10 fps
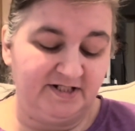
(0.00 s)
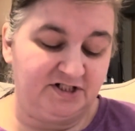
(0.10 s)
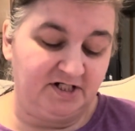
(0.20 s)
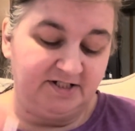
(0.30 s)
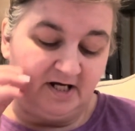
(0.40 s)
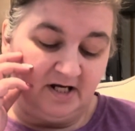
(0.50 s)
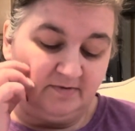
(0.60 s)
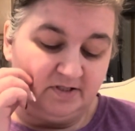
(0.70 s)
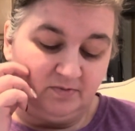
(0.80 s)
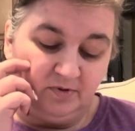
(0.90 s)
at a time.
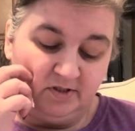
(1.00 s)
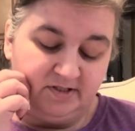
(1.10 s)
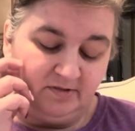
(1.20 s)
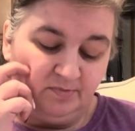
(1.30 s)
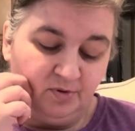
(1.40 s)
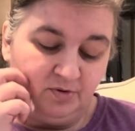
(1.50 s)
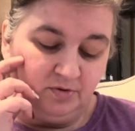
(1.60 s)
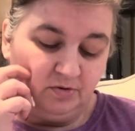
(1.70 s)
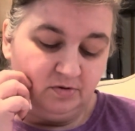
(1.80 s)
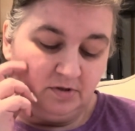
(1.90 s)
It's a really
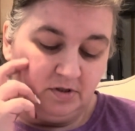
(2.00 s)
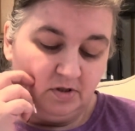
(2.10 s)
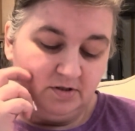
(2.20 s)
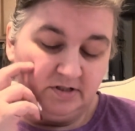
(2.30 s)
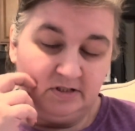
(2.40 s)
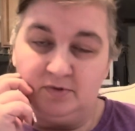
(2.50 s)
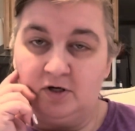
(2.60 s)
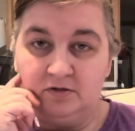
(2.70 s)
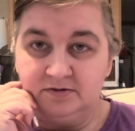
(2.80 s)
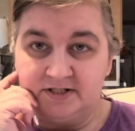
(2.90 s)
simple,
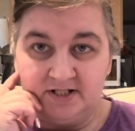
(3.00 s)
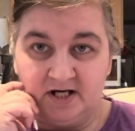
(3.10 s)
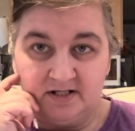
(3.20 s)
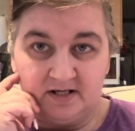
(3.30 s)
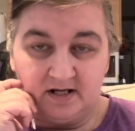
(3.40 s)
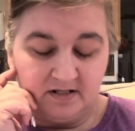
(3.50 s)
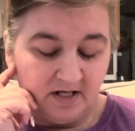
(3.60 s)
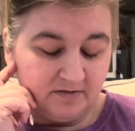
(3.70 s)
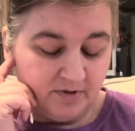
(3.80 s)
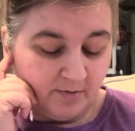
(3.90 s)
small design. I
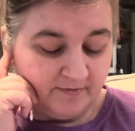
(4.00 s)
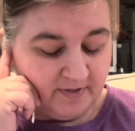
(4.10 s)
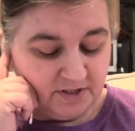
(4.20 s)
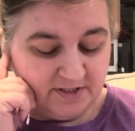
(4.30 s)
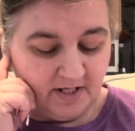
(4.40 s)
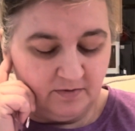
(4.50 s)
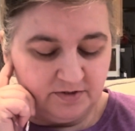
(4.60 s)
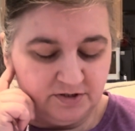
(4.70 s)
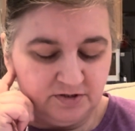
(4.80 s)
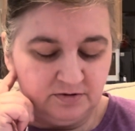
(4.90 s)
could probably finish that one
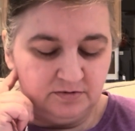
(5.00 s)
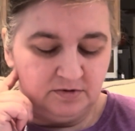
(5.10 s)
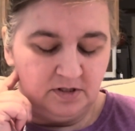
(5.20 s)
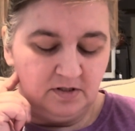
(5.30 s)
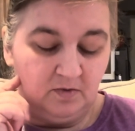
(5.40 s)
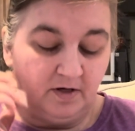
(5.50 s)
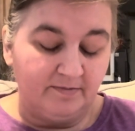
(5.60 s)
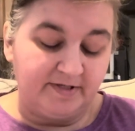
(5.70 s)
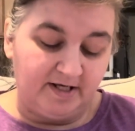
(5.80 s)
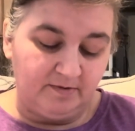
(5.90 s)
too. Welcome
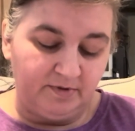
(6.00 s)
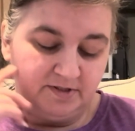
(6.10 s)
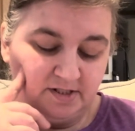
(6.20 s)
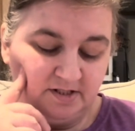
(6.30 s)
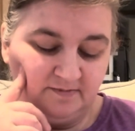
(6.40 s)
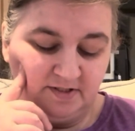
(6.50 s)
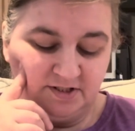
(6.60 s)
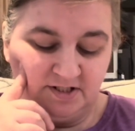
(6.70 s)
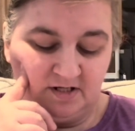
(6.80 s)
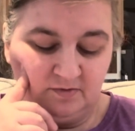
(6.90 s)
Campers, I need to
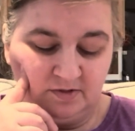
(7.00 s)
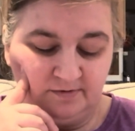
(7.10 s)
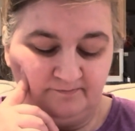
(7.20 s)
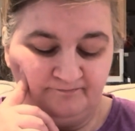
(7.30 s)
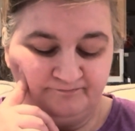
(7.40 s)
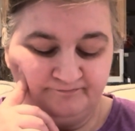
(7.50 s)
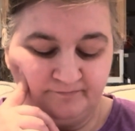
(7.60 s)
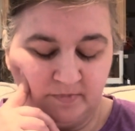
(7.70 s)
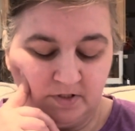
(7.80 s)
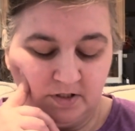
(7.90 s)
finish that one.
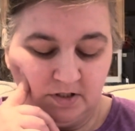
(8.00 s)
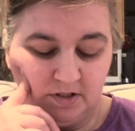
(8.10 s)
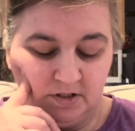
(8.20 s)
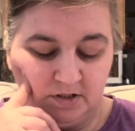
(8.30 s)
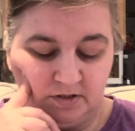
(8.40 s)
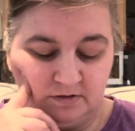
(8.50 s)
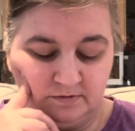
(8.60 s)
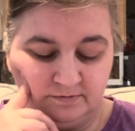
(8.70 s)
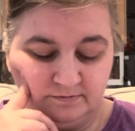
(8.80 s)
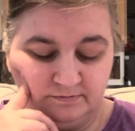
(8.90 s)

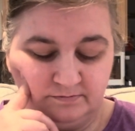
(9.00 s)
Um,